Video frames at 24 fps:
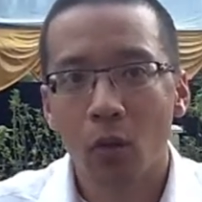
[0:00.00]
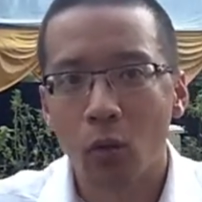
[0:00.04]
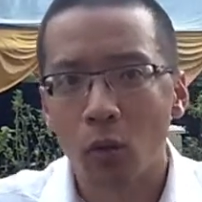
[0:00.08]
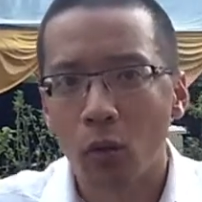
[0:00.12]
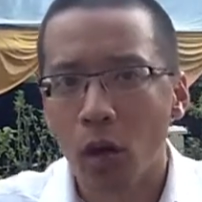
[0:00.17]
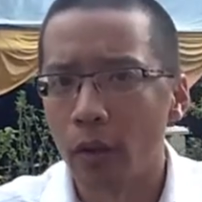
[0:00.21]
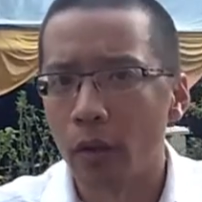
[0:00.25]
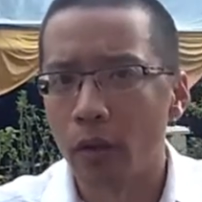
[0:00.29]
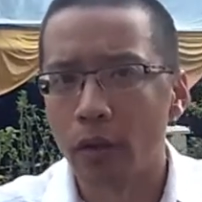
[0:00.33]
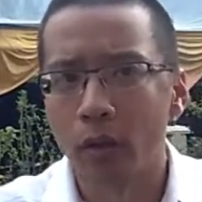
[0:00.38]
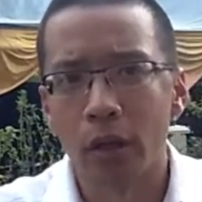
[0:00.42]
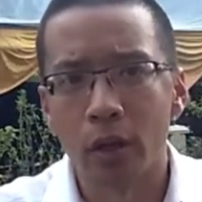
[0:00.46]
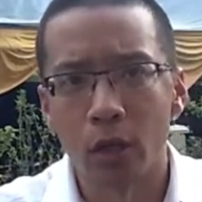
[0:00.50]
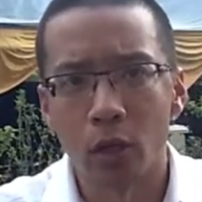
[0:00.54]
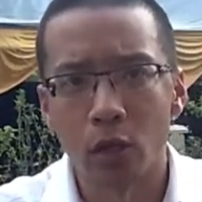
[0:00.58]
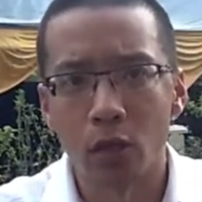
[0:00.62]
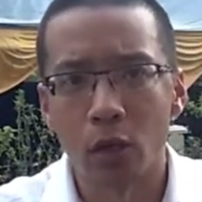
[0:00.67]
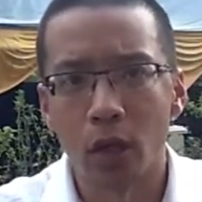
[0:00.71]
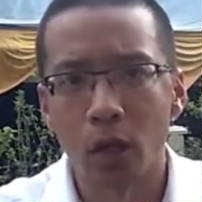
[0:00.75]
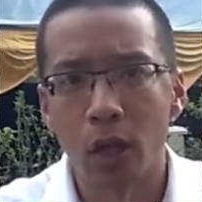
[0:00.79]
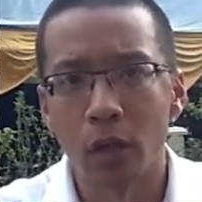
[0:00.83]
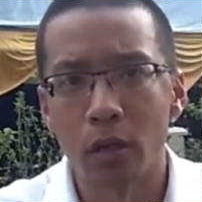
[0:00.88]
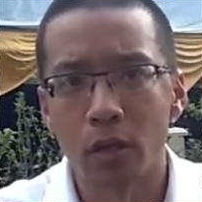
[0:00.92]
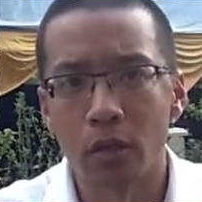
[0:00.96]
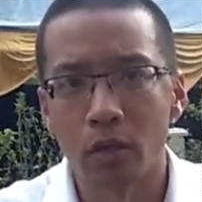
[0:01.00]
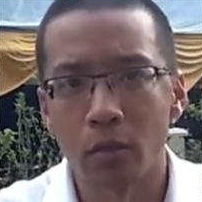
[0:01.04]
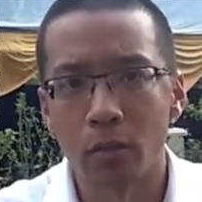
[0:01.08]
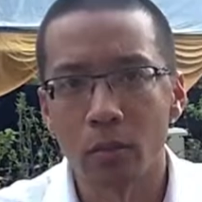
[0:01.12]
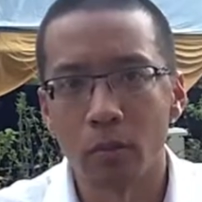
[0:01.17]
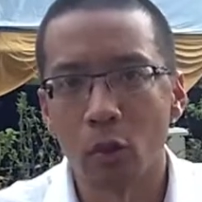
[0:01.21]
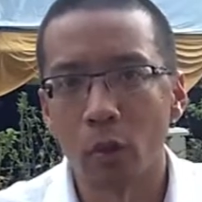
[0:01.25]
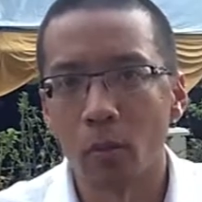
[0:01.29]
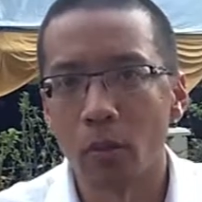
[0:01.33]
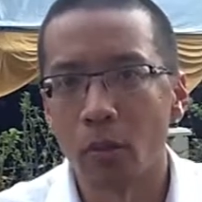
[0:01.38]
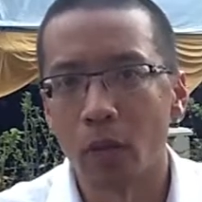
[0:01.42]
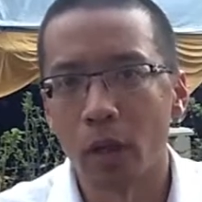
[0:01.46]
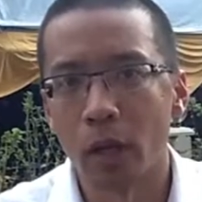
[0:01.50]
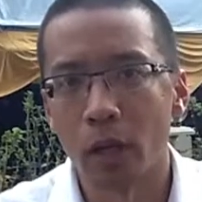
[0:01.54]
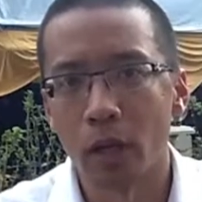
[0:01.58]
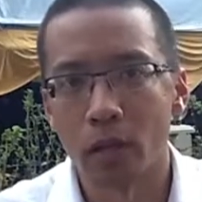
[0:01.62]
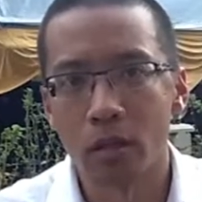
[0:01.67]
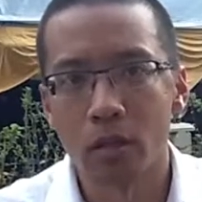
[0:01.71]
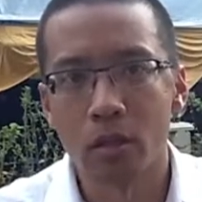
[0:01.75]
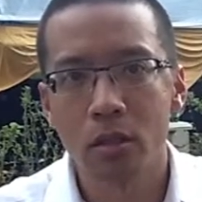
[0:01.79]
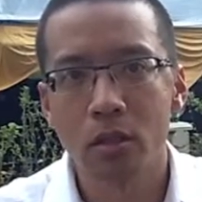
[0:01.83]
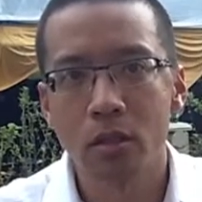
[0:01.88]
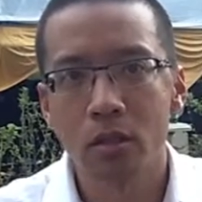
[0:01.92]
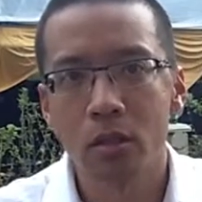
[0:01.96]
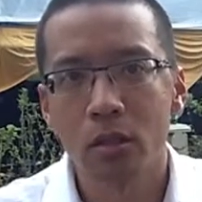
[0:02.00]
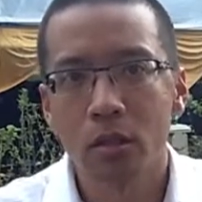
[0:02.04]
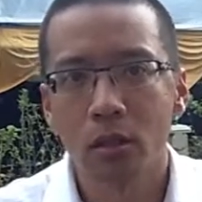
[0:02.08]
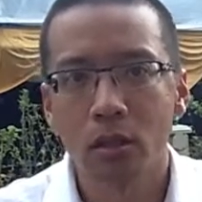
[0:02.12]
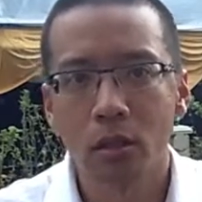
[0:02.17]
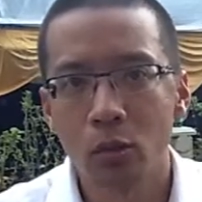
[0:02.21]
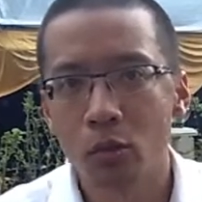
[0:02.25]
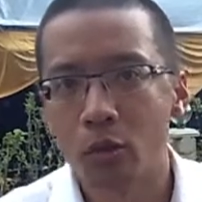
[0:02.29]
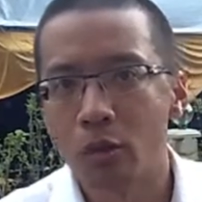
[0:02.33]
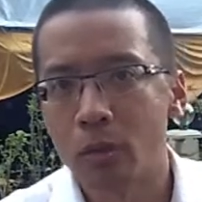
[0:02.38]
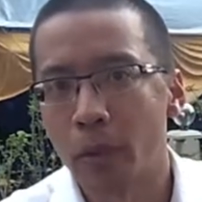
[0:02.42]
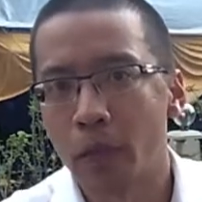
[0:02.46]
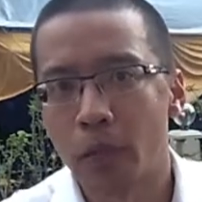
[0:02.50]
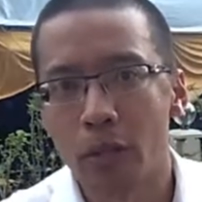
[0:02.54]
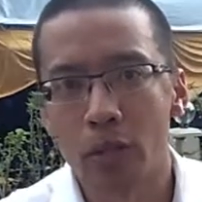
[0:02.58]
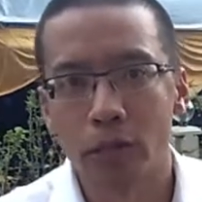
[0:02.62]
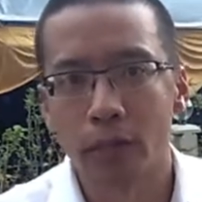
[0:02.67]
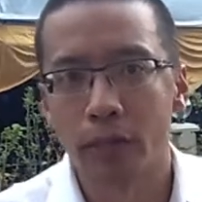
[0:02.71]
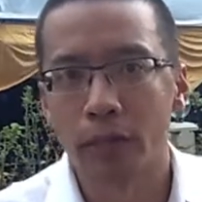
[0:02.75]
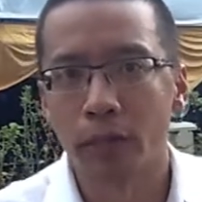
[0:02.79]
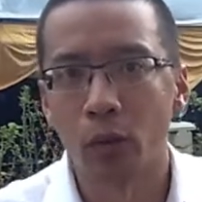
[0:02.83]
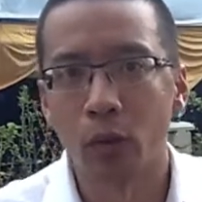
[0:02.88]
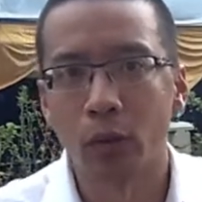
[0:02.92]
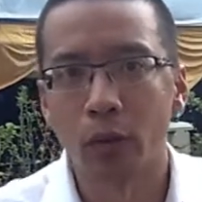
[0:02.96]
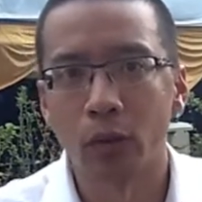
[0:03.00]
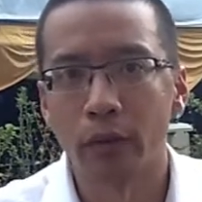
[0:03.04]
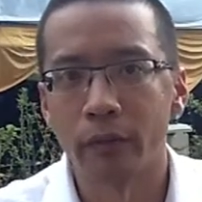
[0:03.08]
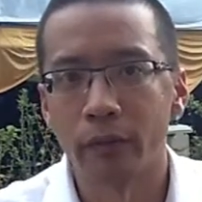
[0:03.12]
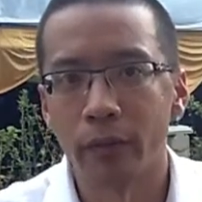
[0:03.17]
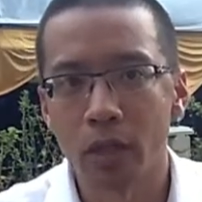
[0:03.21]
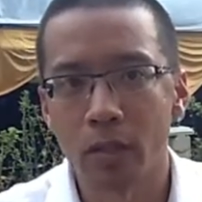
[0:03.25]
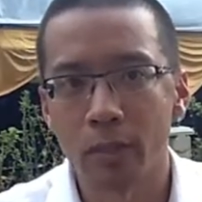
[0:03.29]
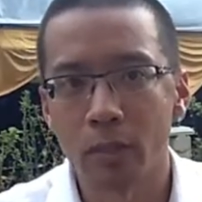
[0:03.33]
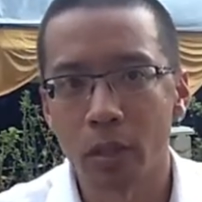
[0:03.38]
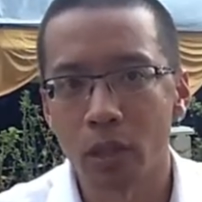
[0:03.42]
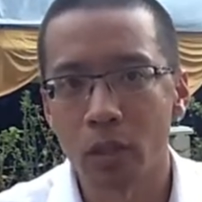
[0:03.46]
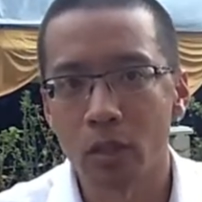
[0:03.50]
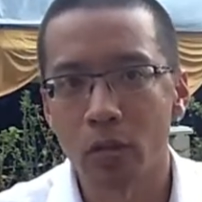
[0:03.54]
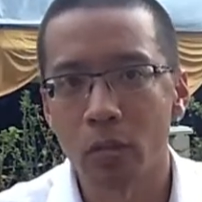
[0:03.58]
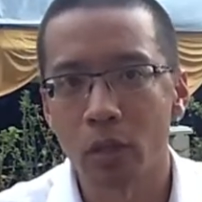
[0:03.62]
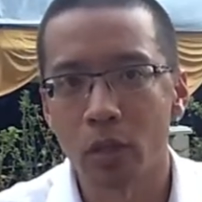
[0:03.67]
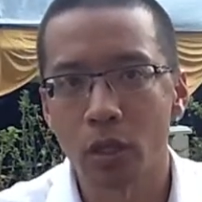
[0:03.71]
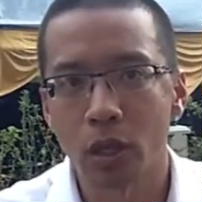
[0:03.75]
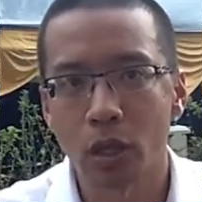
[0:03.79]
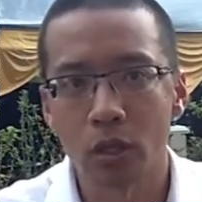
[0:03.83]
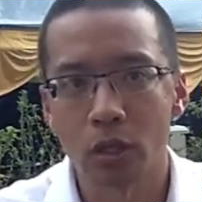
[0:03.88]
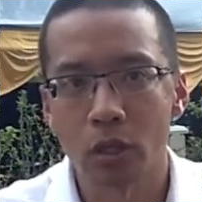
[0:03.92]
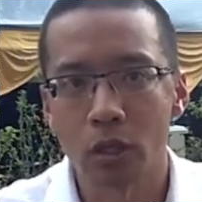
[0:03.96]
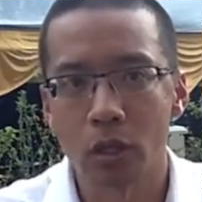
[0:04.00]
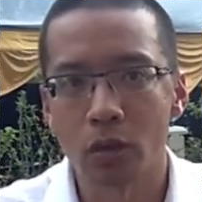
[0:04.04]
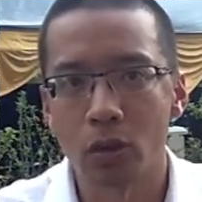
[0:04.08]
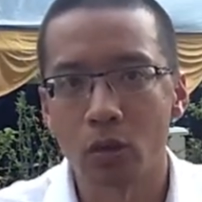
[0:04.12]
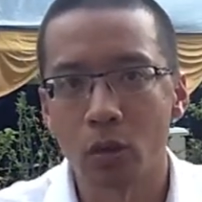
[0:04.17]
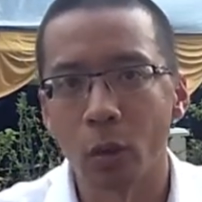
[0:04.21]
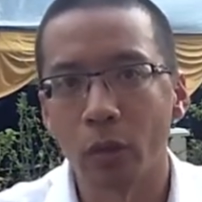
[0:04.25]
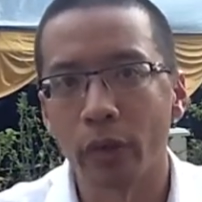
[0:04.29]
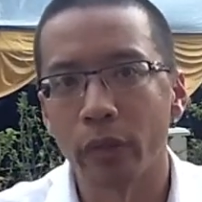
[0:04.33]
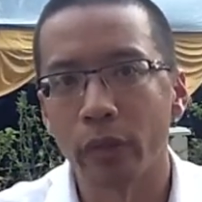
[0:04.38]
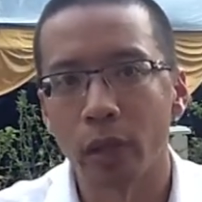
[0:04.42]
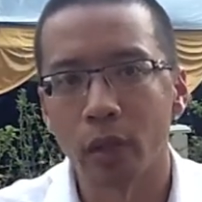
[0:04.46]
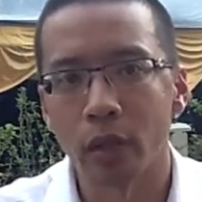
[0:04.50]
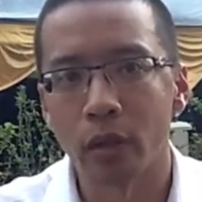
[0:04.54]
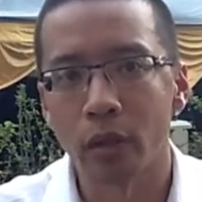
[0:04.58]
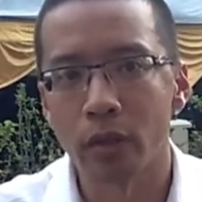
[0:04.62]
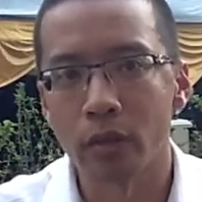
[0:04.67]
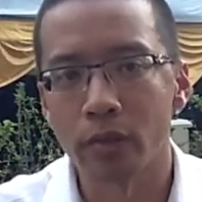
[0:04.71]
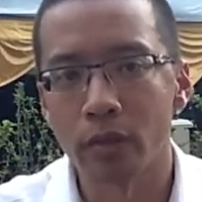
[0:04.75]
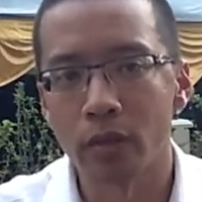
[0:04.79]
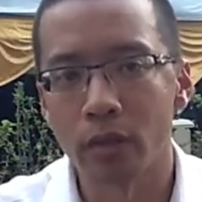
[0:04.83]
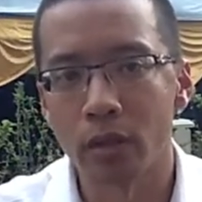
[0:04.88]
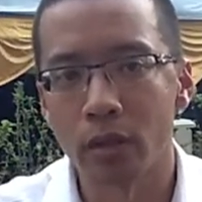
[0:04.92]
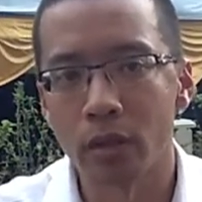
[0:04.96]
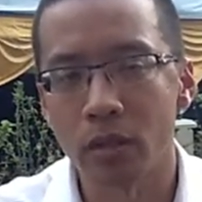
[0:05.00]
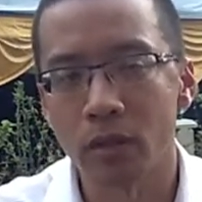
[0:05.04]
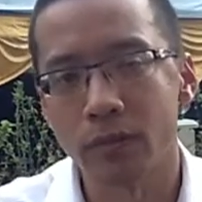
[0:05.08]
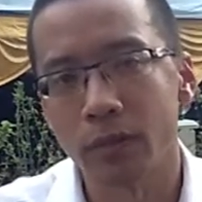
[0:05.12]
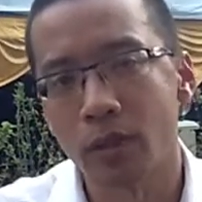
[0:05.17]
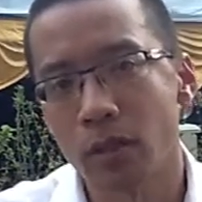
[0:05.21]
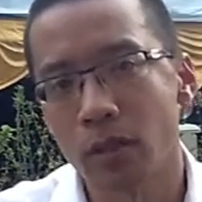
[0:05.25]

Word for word: rather than trying to mobilize huge amounts of foreign investments, which I just don't think is, is